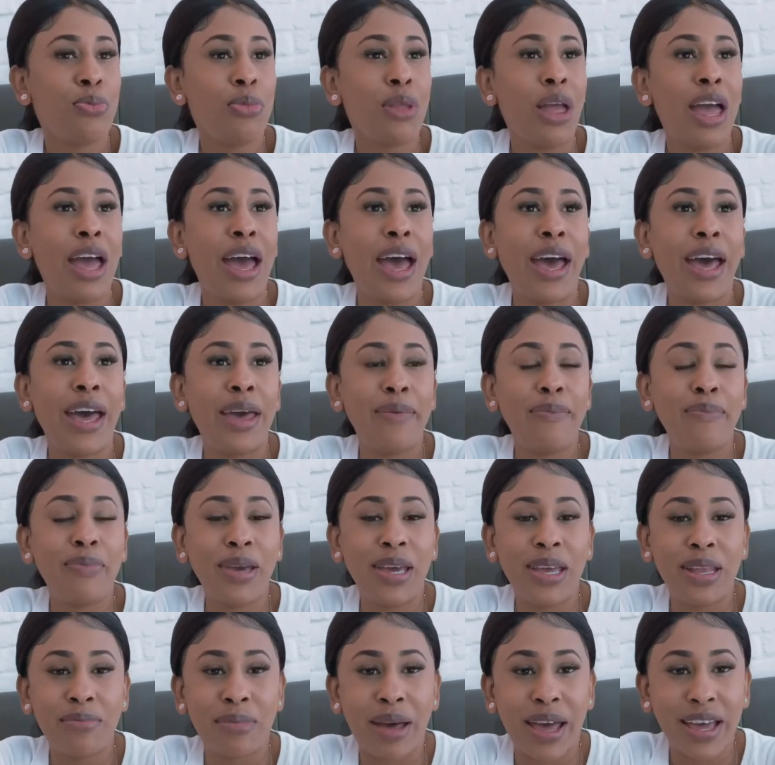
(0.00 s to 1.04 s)
I
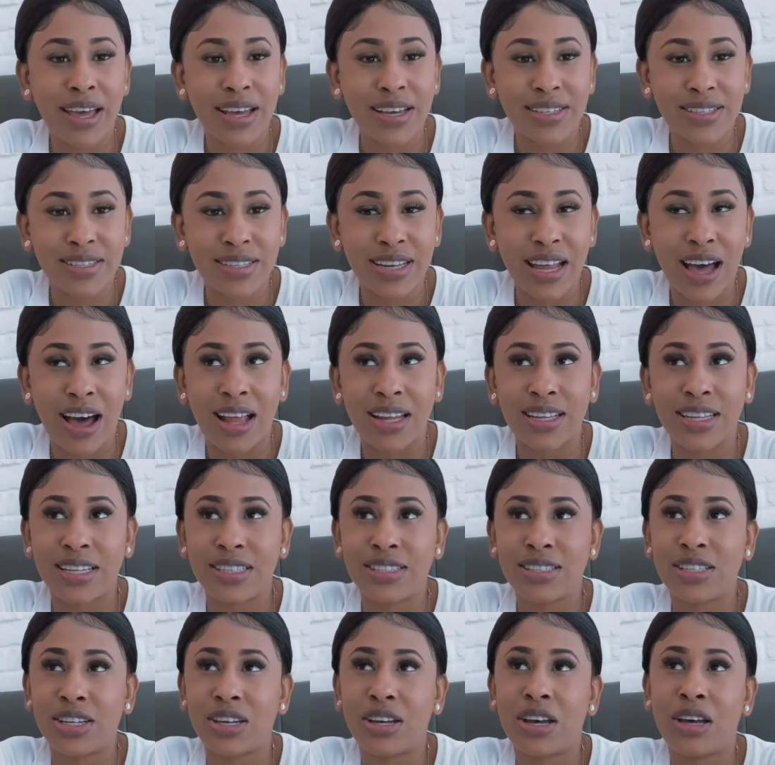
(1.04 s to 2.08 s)
paid my cousin
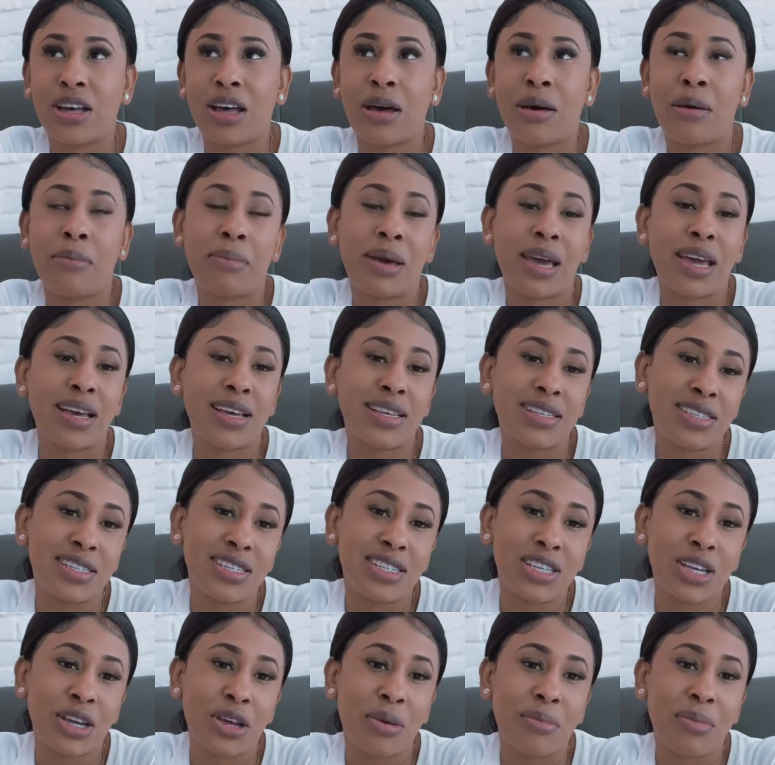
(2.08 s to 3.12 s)
Alden to uh, my cousin
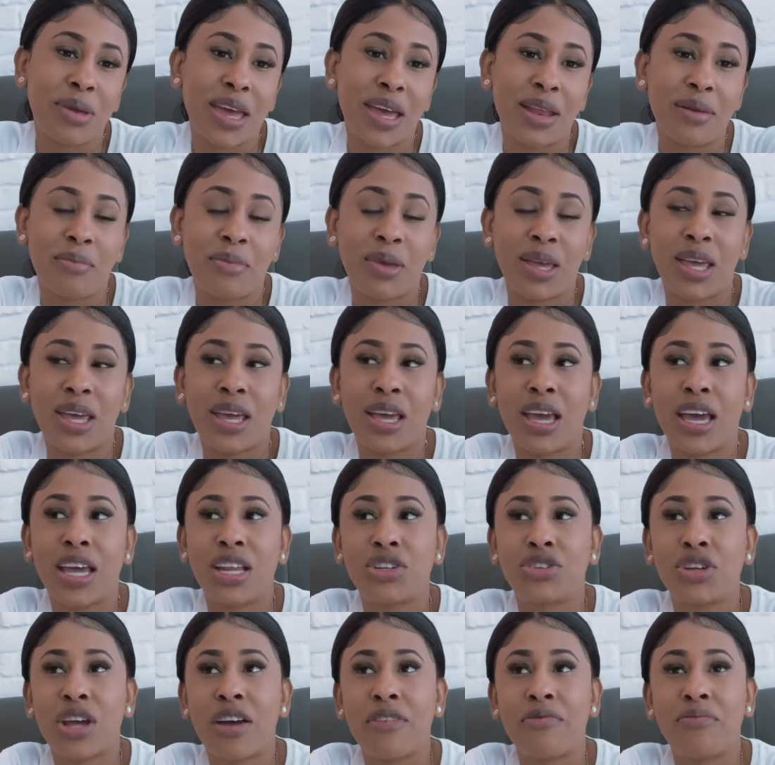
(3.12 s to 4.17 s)
to come get me
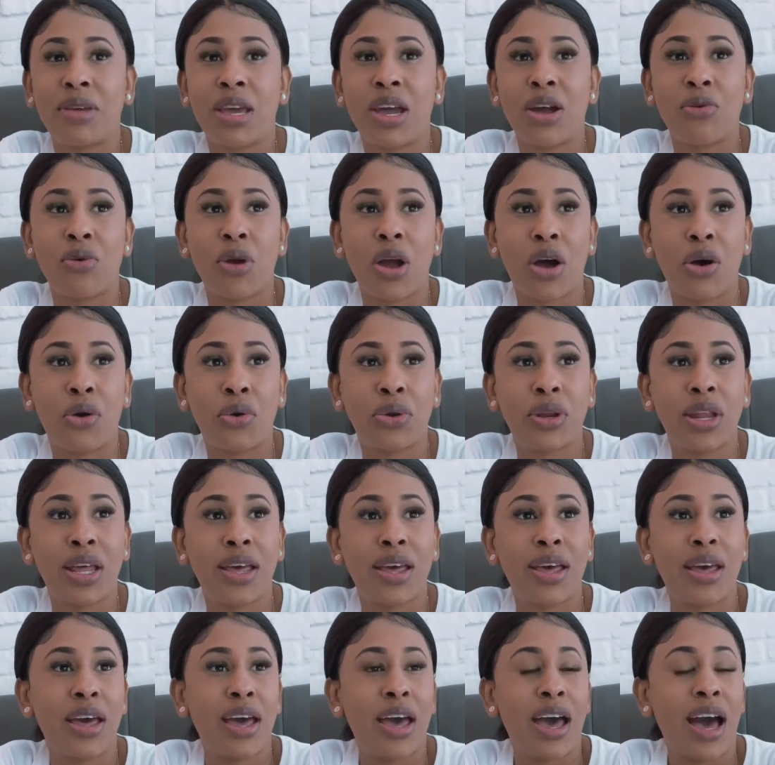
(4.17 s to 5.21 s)
and drive me around.
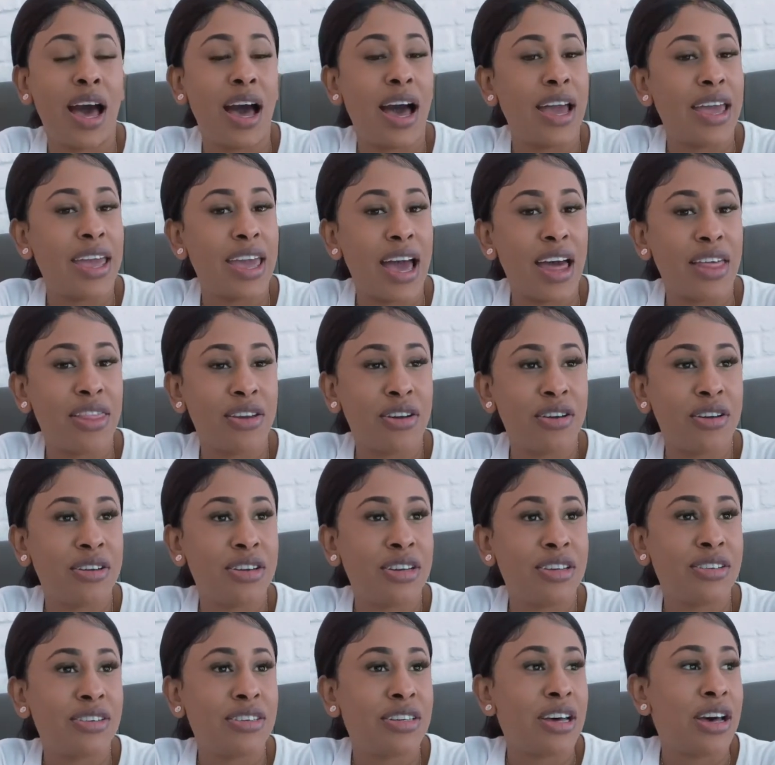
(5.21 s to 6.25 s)
I
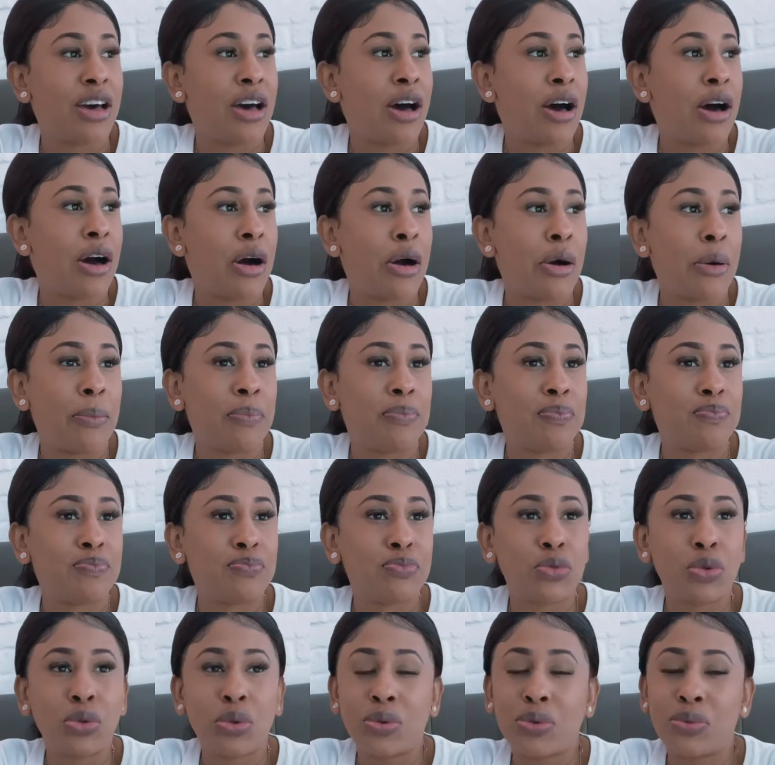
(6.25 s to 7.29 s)
gathered, um,
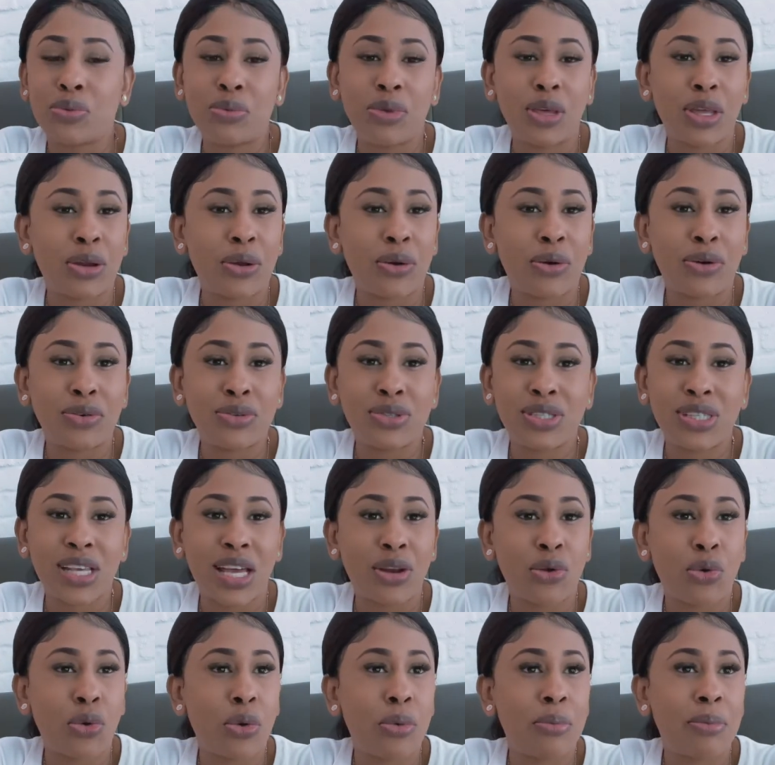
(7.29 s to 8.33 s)
you know,
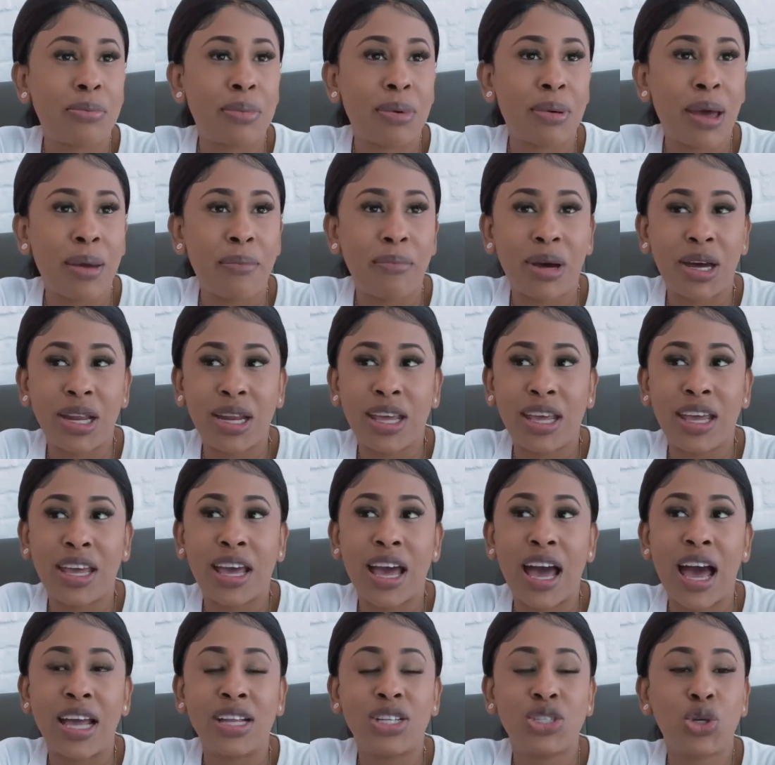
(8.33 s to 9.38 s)
sent home my money.
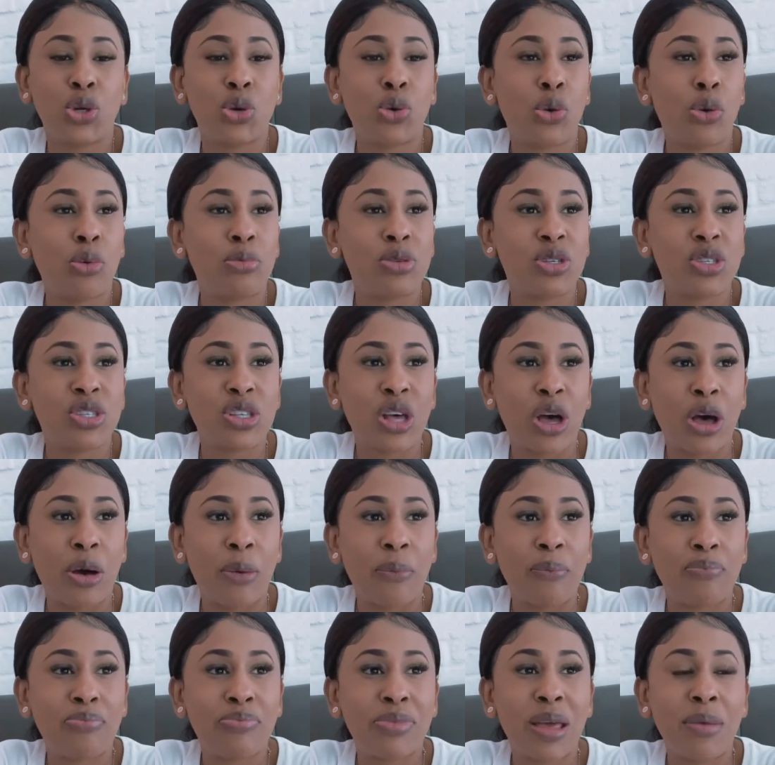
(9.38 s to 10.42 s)
I took home
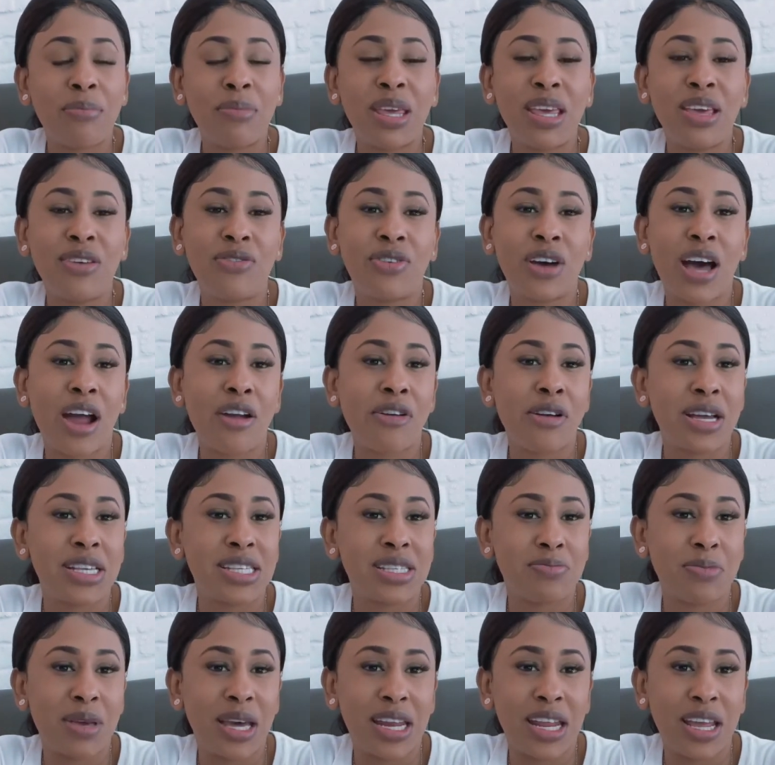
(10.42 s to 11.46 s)
some. Them even
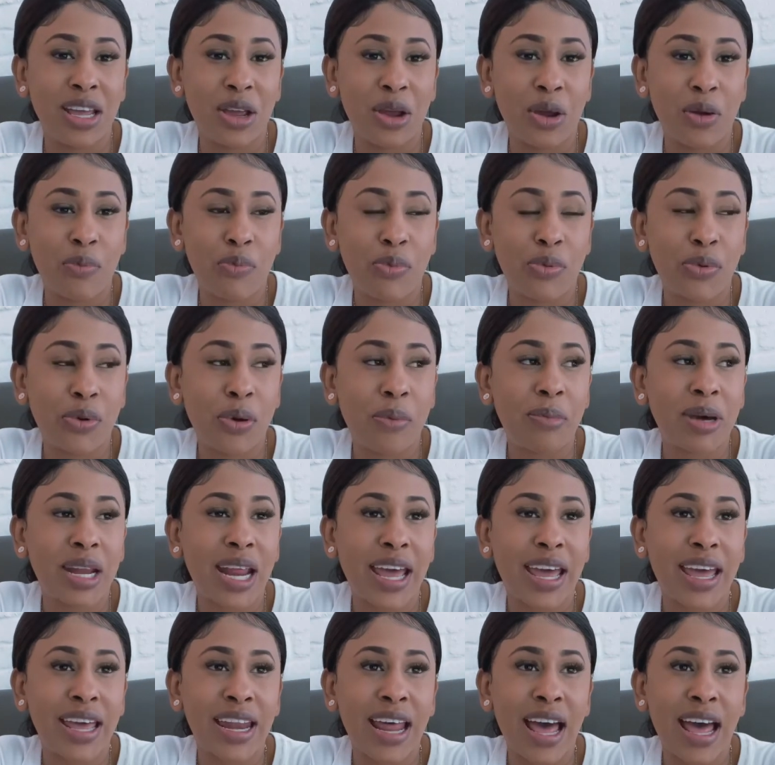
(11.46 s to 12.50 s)
arrested me at the airport, but
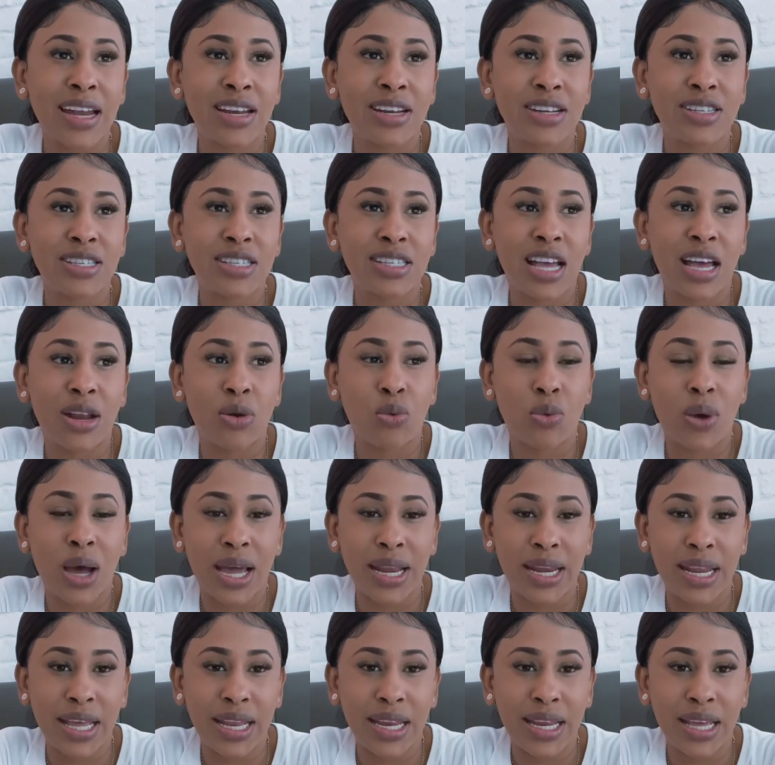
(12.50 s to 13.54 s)
I could understand why
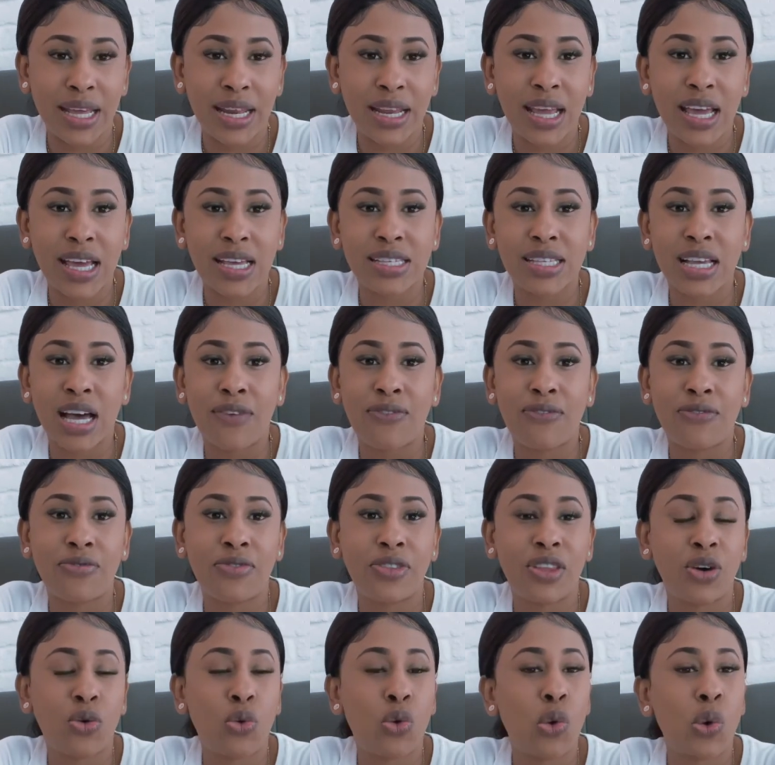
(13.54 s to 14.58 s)
they did because of
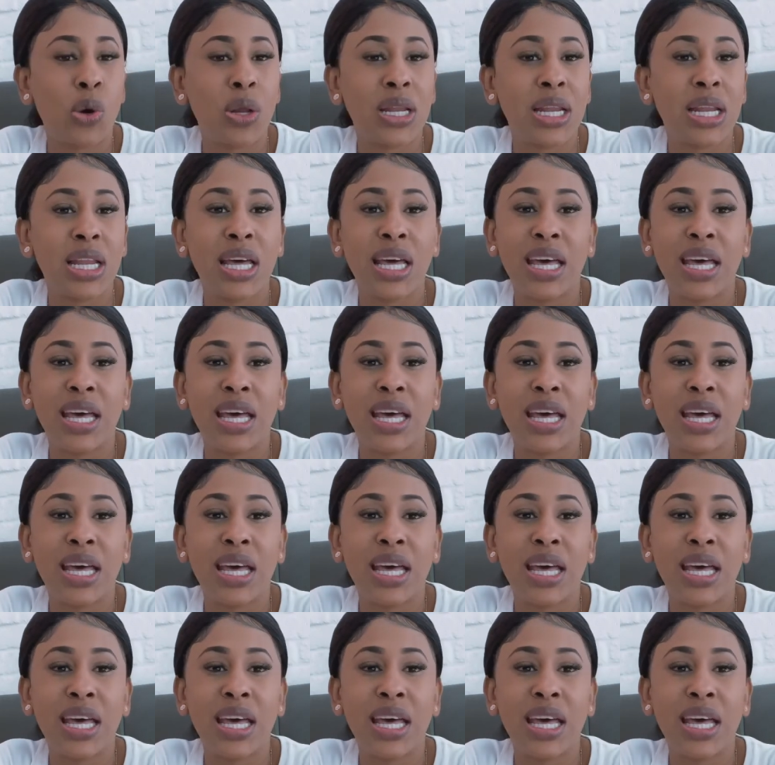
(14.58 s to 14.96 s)
the whole,